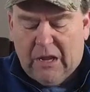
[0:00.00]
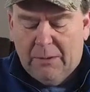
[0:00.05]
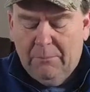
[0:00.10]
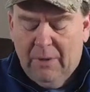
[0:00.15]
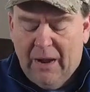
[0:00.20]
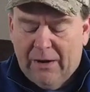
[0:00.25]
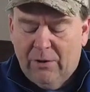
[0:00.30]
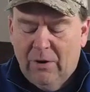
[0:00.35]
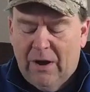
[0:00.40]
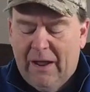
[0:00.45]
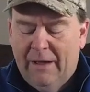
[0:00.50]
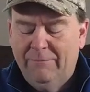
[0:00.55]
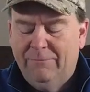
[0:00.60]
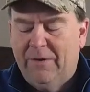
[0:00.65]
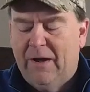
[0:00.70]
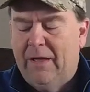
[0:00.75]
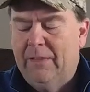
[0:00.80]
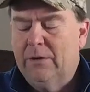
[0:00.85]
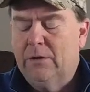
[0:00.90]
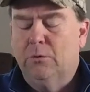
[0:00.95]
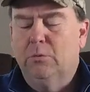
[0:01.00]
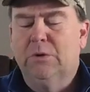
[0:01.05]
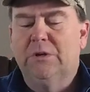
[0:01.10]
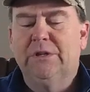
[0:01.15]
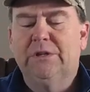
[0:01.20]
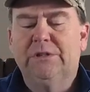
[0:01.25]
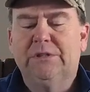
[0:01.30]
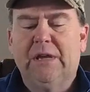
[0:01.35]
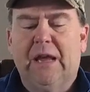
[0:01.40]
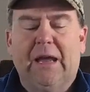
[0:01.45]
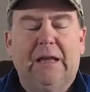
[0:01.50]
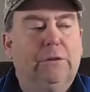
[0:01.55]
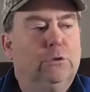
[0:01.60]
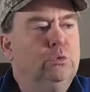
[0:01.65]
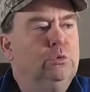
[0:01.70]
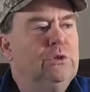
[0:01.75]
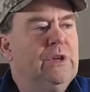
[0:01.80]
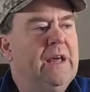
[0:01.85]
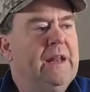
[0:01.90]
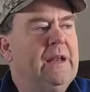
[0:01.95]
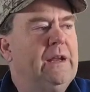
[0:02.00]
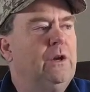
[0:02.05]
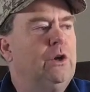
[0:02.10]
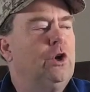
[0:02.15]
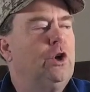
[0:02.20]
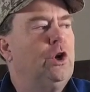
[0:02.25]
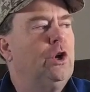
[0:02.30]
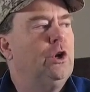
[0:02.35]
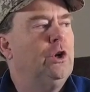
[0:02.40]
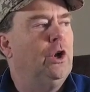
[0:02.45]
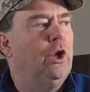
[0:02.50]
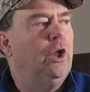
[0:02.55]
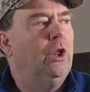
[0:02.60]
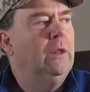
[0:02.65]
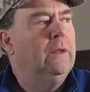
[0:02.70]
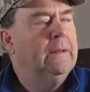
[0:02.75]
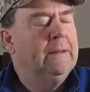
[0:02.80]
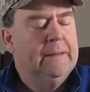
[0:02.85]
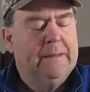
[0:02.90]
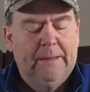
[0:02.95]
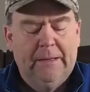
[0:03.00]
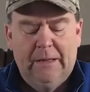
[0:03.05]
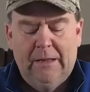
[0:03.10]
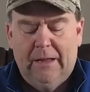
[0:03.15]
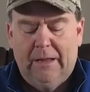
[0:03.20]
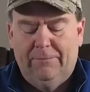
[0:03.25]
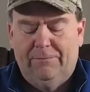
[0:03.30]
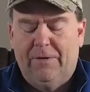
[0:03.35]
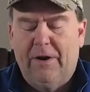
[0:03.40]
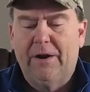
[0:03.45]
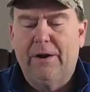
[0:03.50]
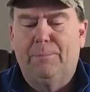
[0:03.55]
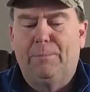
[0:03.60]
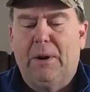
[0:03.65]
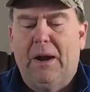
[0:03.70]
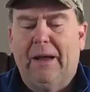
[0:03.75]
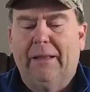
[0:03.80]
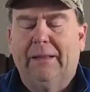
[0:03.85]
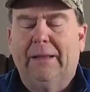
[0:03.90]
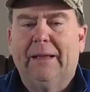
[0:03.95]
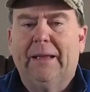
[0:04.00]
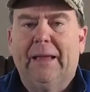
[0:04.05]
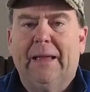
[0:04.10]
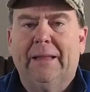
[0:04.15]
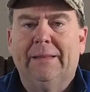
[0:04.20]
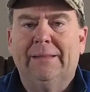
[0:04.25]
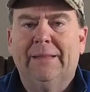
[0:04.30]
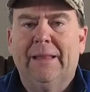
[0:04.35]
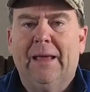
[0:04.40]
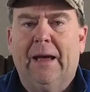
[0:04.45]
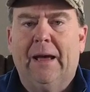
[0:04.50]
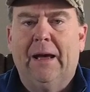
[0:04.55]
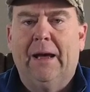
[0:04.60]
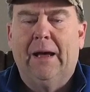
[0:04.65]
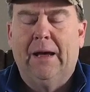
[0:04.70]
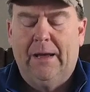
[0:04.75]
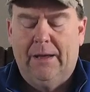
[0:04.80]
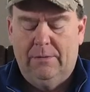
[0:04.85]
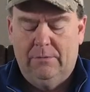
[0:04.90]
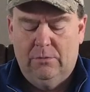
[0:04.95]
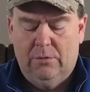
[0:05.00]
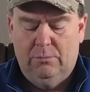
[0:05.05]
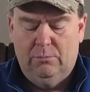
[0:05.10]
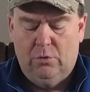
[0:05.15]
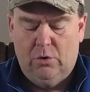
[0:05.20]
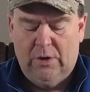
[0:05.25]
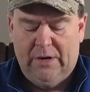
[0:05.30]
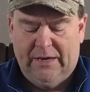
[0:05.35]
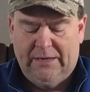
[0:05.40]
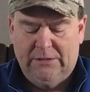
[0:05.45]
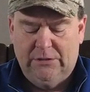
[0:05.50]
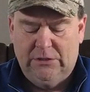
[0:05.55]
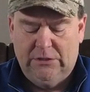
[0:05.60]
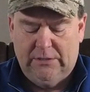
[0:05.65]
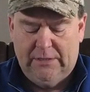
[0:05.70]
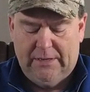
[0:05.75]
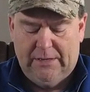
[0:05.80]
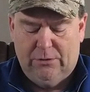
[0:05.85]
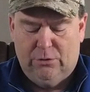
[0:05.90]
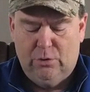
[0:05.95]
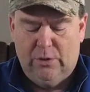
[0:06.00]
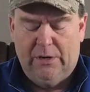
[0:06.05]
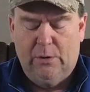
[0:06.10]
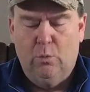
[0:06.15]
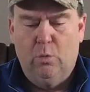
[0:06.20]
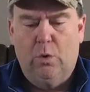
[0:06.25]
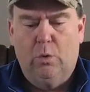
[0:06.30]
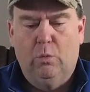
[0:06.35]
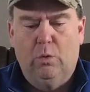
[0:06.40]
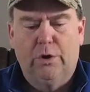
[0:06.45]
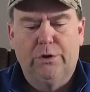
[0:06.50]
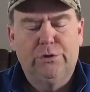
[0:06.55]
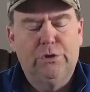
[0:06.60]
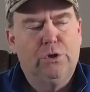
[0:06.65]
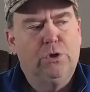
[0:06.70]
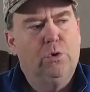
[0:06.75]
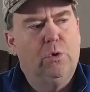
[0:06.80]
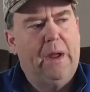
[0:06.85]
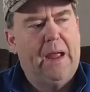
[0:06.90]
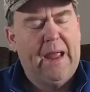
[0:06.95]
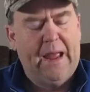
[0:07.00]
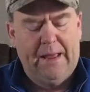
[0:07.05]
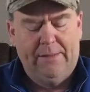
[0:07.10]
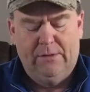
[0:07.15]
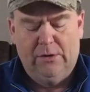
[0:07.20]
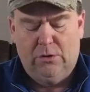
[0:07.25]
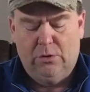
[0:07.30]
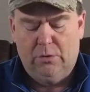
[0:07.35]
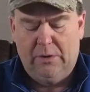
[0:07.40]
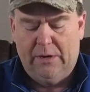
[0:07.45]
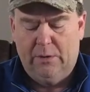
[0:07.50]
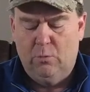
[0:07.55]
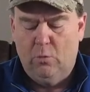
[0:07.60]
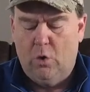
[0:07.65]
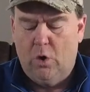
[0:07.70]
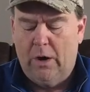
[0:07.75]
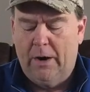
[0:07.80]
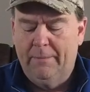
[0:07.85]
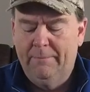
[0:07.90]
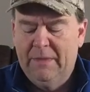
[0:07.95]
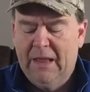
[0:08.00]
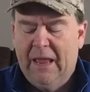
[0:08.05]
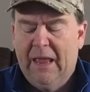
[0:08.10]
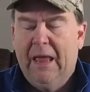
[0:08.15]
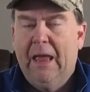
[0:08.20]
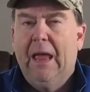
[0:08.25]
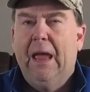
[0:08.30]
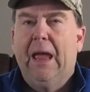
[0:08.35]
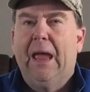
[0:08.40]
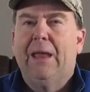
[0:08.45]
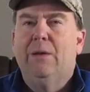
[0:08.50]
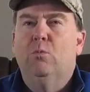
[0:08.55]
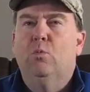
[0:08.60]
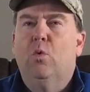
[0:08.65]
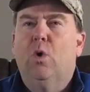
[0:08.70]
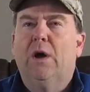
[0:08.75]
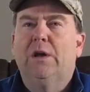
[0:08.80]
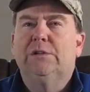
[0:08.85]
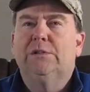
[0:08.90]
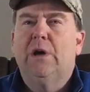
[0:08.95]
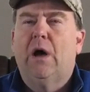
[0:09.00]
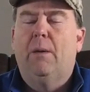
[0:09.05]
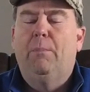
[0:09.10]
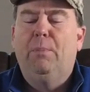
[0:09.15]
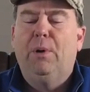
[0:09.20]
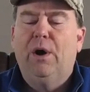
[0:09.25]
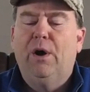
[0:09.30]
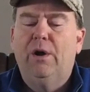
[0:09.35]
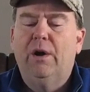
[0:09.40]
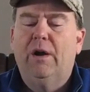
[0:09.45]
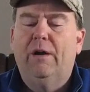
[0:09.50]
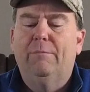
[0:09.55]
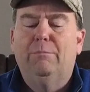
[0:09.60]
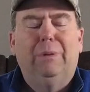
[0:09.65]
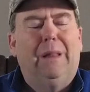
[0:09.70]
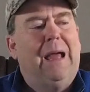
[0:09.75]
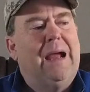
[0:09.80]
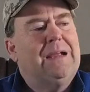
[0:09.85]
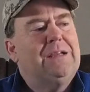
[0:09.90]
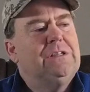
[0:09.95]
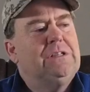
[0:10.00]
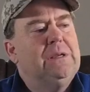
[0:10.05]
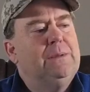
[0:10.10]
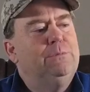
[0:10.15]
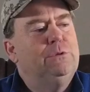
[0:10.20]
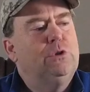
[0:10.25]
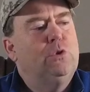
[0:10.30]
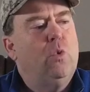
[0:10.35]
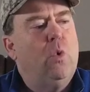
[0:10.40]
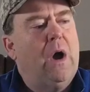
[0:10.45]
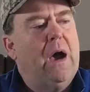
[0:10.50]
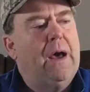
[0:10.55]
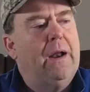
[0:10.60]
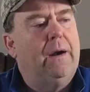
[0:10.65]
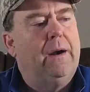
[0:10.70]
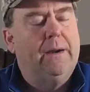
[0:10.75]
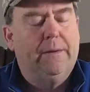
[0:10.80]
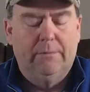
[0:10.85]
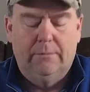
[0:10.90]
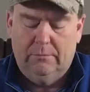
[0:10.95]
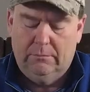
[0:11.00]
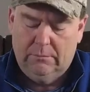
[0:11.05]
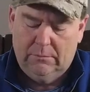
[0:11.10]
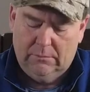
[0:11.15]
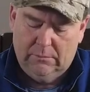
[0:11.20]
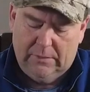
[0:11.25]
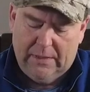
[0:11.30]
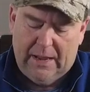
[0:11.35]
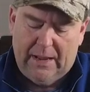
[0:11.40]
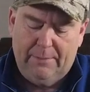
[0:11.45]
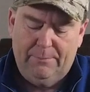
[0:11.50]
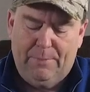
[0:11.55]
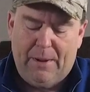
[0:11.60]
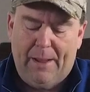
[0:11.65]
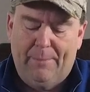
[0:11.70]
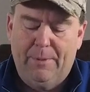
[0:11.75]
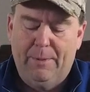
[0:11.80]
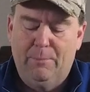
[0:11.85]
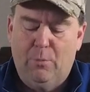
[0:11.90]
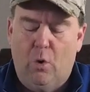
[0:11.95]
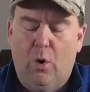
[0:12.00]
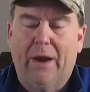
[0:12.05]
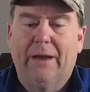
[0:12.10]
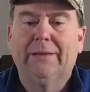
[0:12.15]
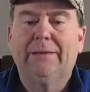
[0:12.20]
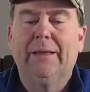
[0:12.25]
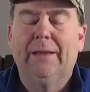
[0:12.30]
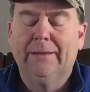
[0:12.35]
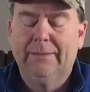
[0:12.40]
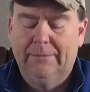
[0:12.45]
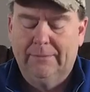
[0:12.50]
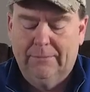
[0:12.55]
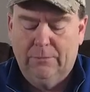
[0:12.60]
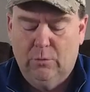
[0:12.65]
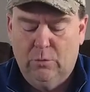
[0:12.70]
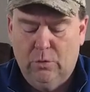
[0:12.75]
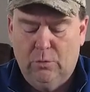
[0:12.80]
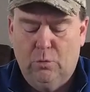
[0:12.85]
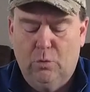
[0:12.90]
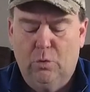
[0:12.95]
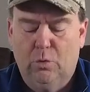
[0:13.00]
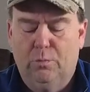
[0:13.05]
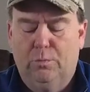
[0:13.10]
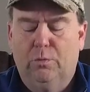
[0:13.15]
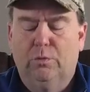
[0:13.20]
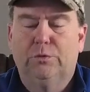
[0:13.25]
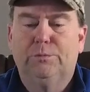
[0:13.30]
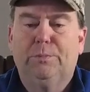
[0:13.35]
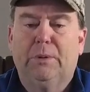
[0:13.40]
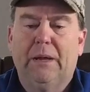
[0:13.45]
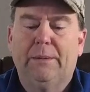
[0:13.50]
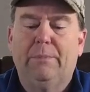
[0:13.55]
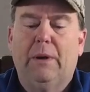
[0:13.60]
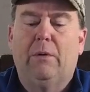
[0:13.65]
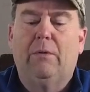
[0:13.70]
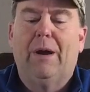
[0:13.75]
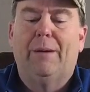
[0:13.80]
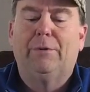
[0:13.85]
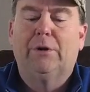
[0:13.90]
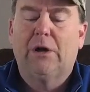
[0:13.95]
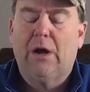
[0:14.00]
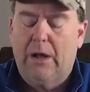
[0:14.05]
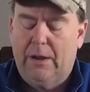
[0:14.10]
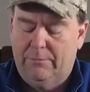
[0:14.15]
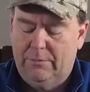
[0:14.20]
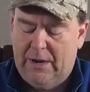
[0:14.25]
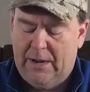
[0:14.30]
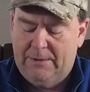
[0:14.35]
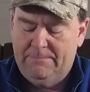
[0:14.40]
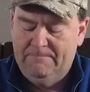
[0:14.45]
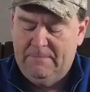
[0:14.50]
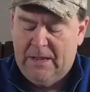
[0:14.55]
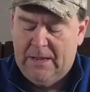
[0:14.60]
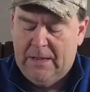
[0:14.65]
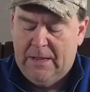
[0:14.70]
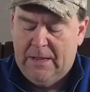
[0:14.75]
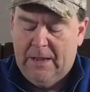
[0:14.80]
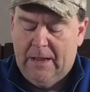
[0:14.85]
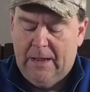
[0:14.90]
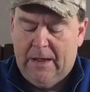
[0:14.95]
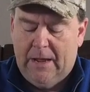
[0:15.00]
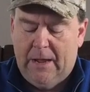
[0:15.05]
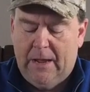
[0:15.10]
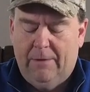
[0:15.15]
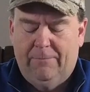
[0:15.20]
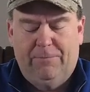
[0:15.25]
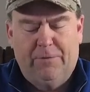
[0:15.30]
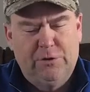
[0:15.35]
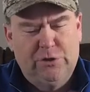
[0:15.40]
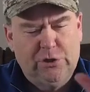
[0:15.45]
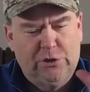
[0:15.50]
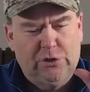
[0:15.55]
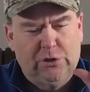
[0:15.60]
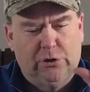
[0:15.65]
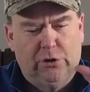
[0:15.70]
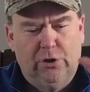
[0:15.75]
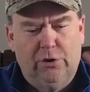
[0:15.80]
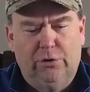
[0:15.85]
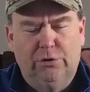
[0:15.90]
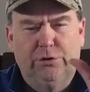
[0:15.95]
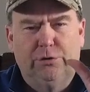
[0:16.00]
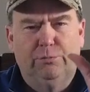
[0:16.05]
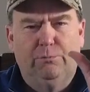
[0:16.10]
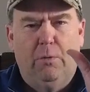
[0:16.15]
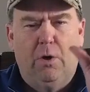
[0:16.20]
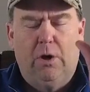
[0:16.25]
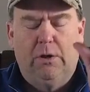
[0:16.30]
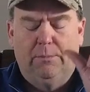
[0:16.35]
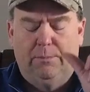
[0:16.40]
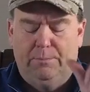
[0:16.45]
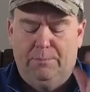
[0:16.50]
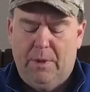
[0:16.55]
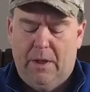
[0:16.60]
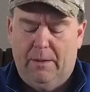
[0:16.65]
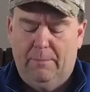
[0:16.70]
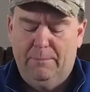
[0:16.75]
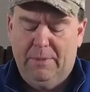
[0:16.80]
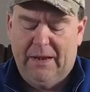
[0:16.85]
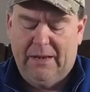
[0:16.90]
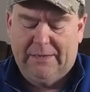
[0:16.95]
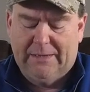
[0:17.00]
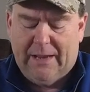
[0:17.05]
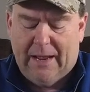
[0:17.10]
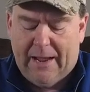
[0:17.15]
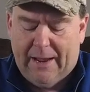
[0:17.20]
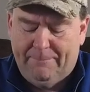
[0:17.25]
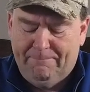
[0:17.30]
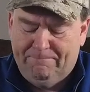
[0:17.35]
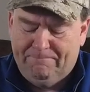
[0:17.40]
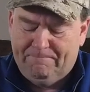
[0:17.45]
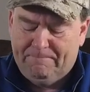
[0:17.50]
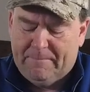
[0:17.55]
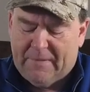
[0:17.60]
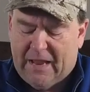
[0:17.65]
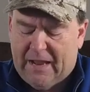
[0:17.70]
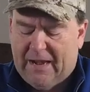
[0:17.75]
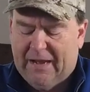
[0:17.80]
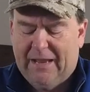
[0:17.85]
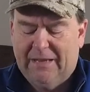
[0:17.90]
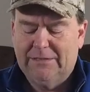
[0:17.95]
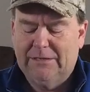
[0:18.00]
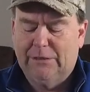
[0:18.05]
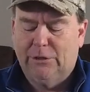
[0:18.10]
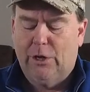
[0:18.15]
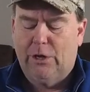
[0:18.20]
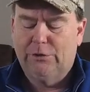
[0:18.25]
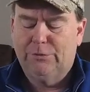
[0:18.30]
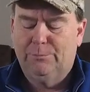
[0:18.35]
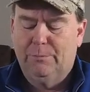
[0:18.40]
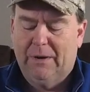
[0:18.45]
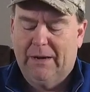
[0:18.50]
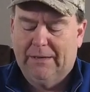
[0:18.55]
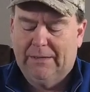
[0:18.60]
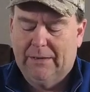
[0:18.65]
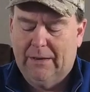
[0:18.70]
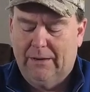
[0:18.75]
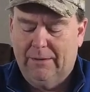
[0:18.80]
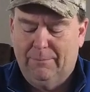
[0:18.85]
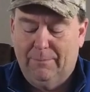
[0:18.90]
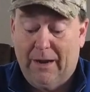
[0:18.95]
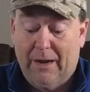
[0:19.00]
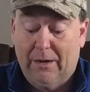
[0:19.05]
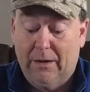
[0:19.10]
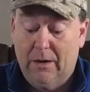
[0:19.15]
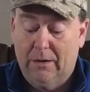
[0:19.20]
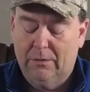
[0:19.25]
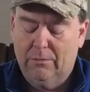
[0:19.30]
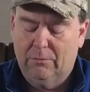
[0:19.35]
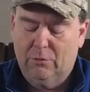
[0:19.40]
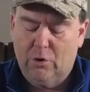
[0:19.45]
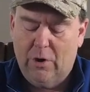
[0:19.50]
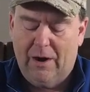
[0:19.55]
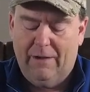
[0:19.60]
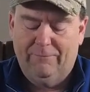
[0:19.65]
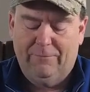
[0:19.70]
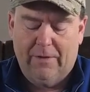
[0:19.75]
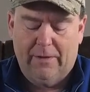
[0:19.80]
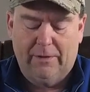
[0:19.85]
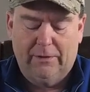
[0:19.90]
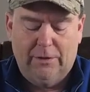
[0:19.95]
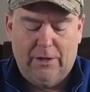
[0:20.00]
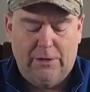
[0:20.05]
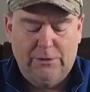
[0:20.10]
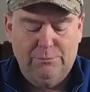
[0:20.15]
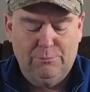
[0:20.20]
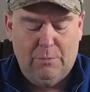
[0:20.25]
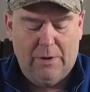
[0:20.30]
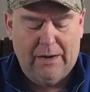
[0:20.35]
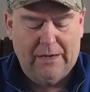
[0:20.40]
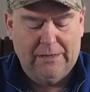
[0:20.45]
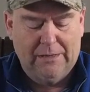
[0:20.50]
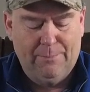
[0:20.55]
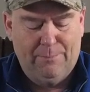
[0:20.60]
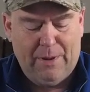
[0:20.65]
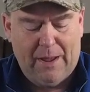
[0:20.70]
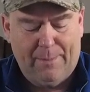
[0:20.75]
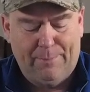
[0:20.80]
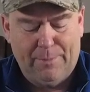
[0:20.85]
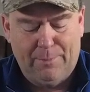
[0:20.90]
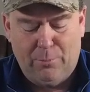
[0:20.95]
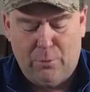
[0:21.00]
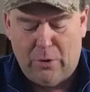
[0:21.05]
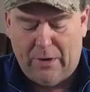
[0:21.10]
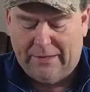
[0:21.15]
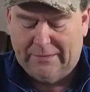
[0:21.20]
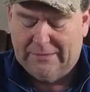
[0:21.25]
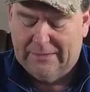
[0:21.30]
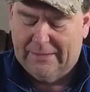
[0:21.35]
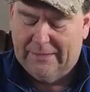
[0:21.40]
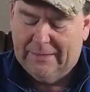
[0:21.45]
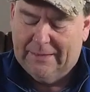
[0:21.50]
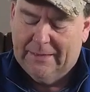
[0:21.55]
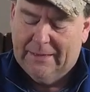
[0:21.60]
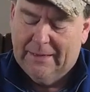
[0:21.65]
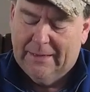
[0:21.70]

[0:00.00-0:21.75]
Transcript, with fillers: my grandfather was a lieutenant colonel fighter pilot in uh, the Marines during World War II and the Korean War, and was a part of Black Sheep Squadron that Pappy Boyington, who was played by Robert Conrad, uh, for just a little small uh, bit of time. And I guess he lost money, or my grandfather lost money to Pappy Boyington.